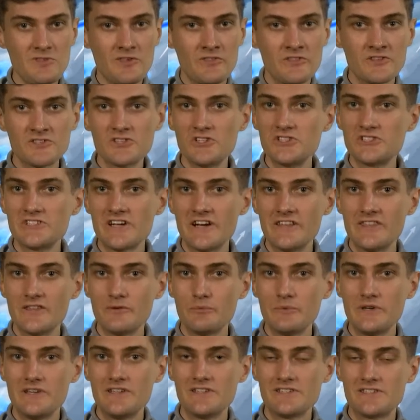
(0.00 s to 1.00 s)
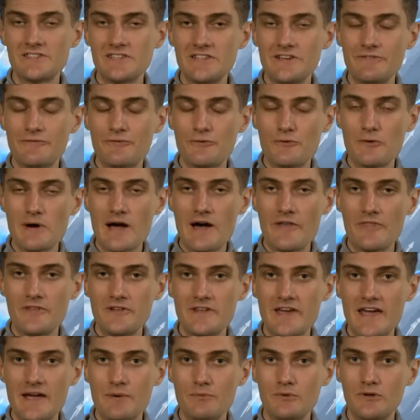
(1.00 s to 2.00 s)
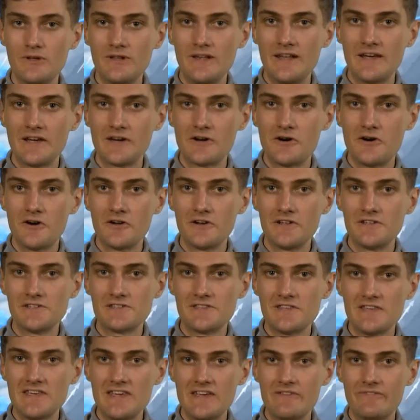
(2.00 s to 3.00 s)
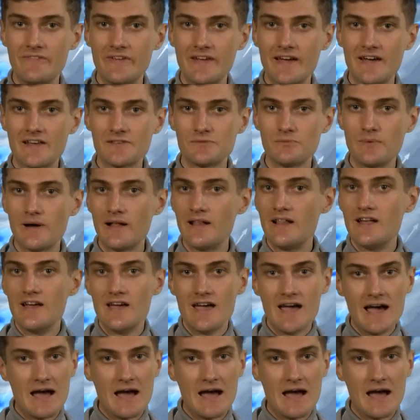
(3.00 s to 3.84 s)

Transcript: The sunshine that we see throughout the day will linger on into the evening as well,